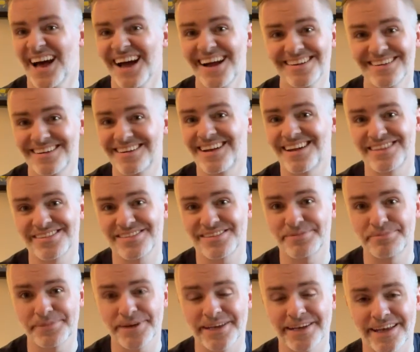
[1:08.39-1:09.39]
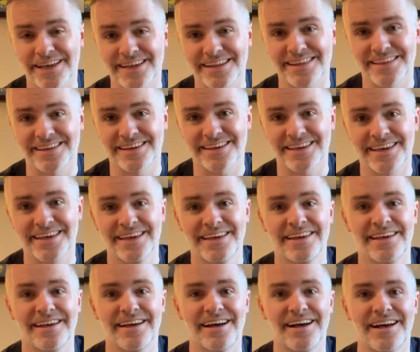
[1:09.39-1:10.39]
I did not submit anything
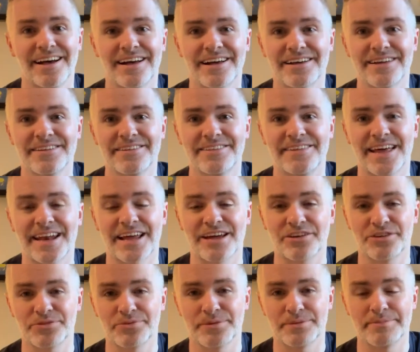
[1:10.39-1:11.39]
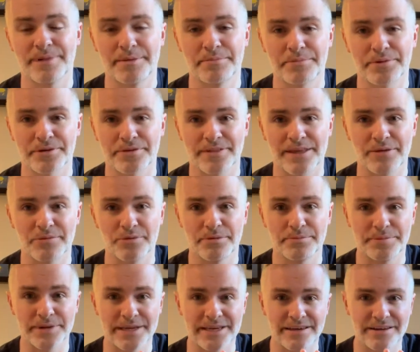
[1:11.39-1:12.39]
uh, that I could remember that
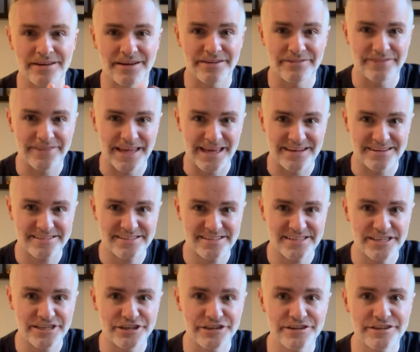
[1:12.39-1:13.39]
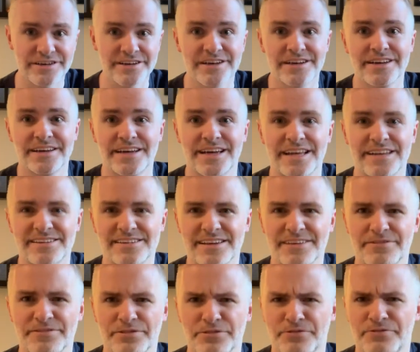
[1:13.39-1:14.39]
would be of that tier. And
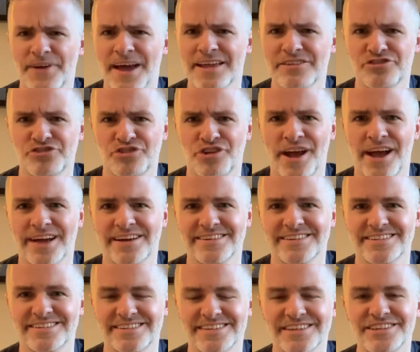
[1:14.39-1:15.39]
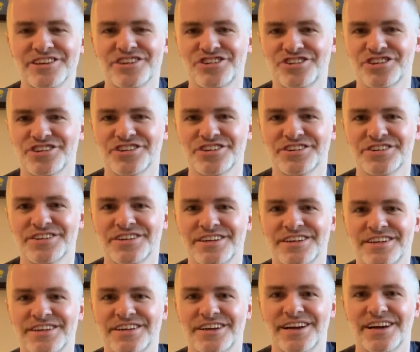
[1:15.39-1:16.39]
it's fast tracked signature
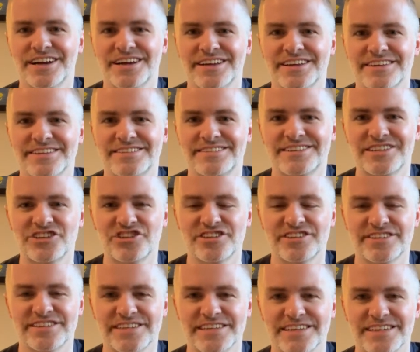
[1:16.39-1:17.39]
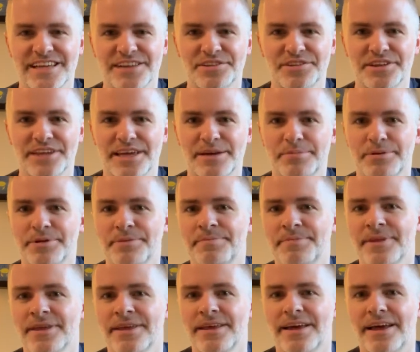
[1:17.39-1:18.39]
CGC uh, yellow label.
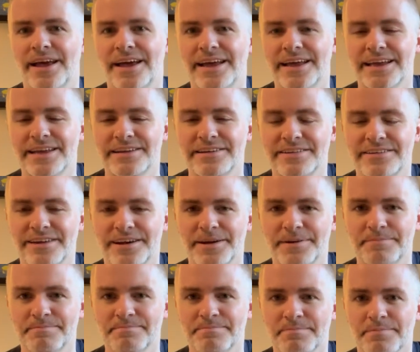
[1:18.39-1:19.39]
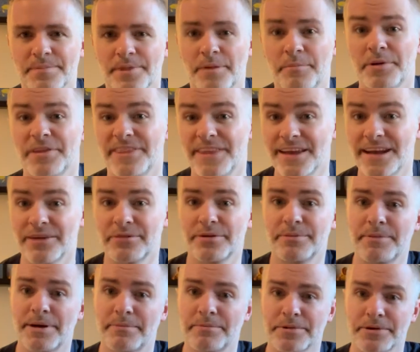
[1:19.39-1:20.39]
And um, but then I
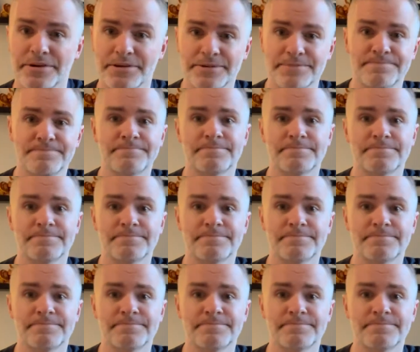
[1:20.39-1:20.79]
remembered.